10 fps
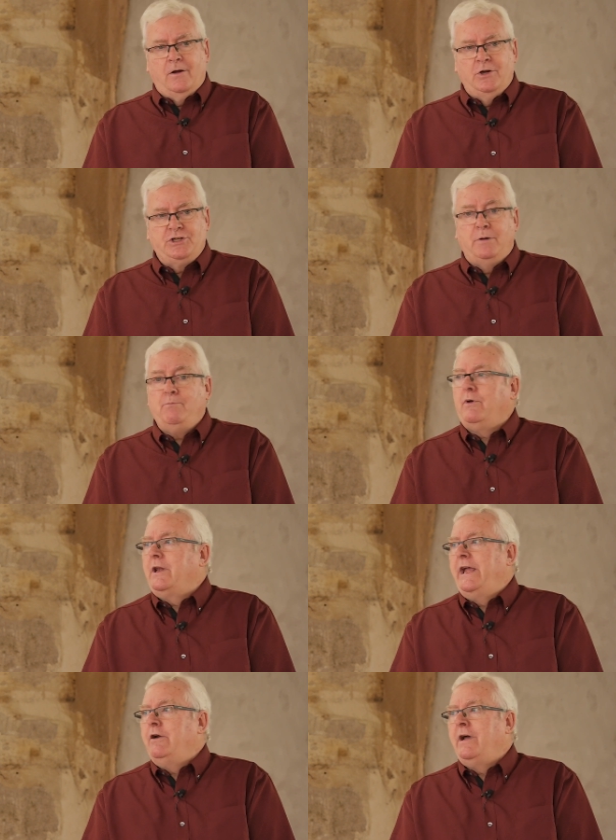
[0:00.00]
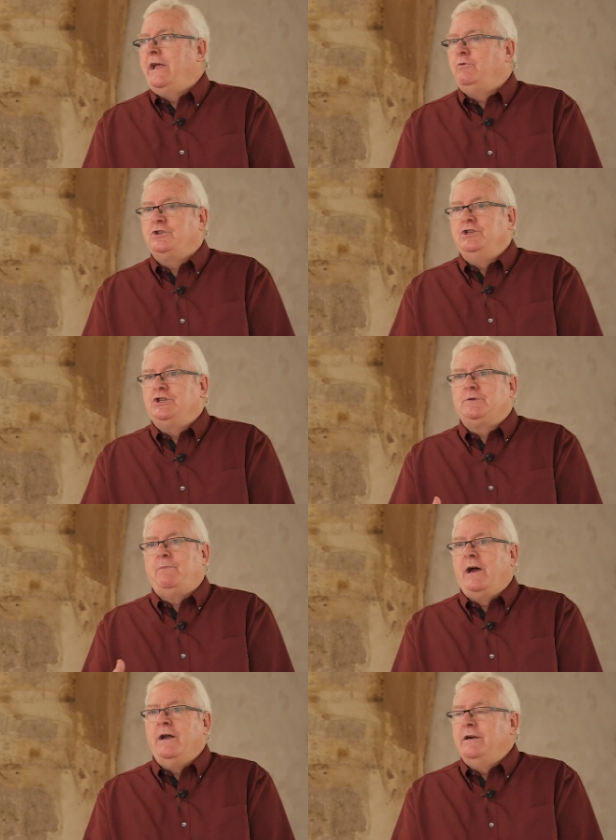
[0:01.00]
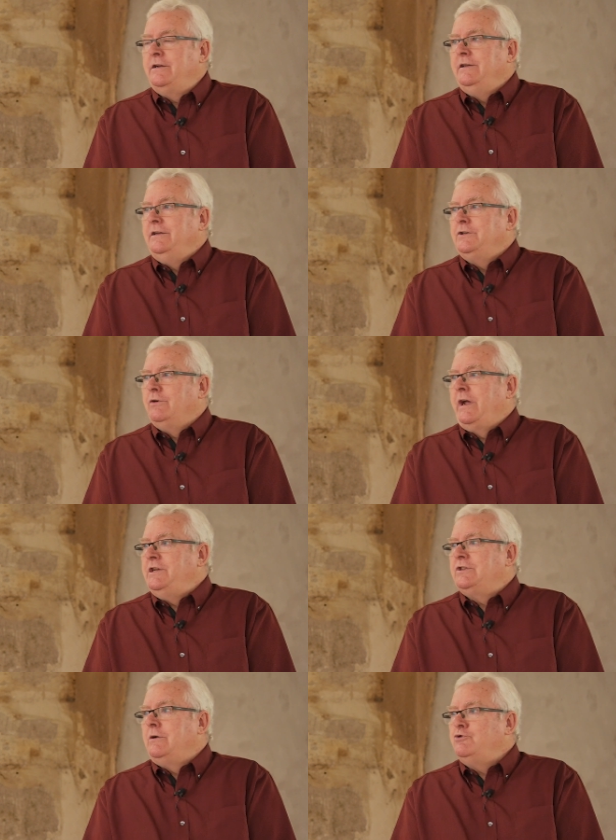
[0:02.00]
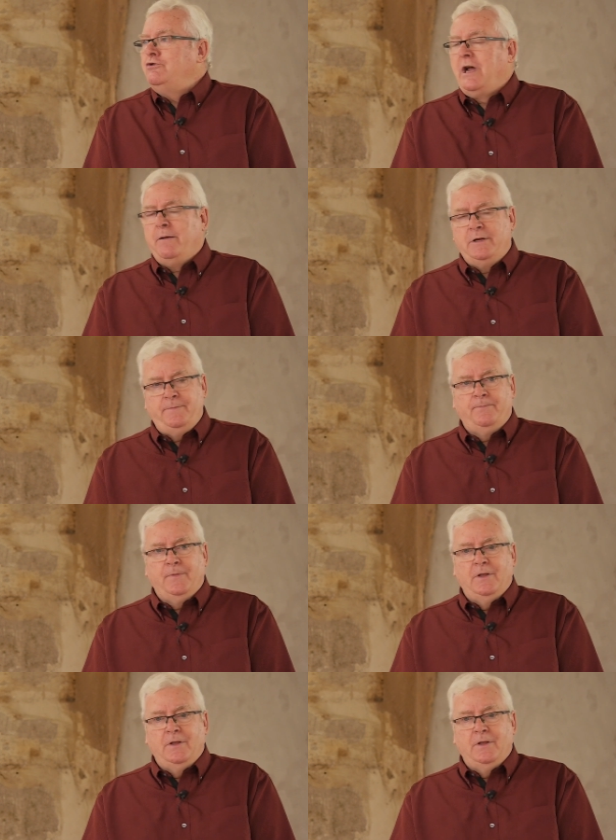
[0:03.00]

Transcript: or some playwright was inspired to write some drama,